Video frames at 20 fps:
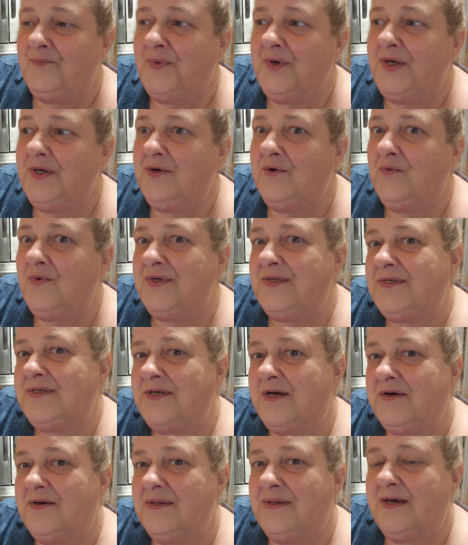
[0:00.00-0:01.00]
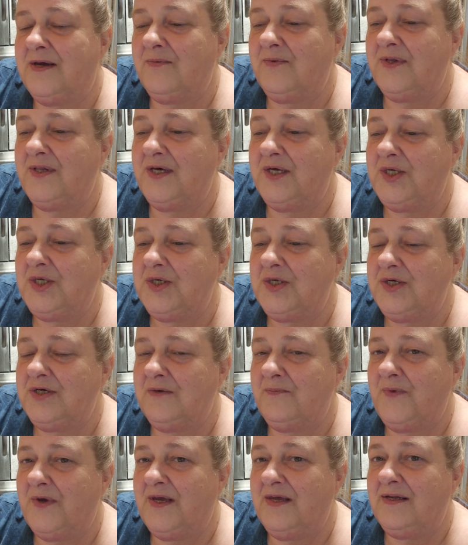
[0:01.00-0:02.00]
but you know what started that
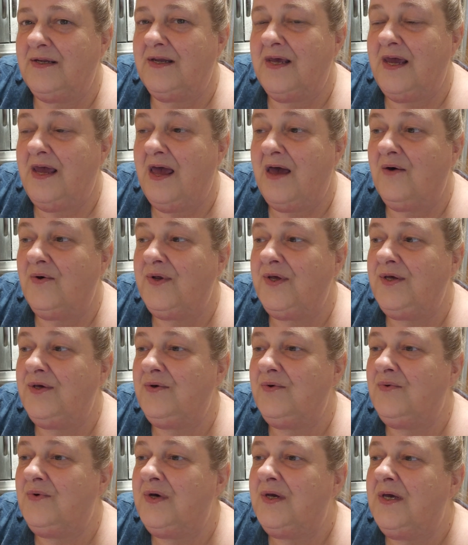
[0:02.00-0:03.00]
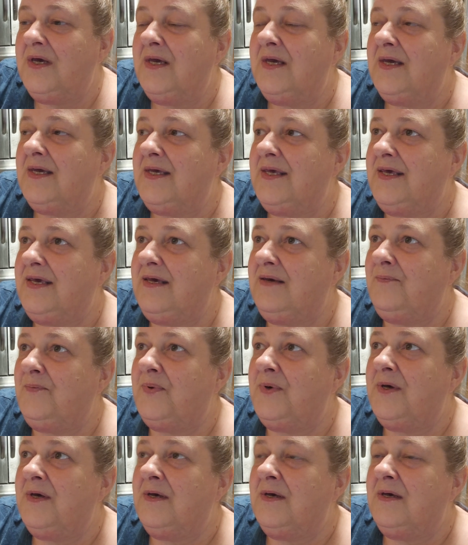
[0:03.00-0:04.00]
relationship and how do you keep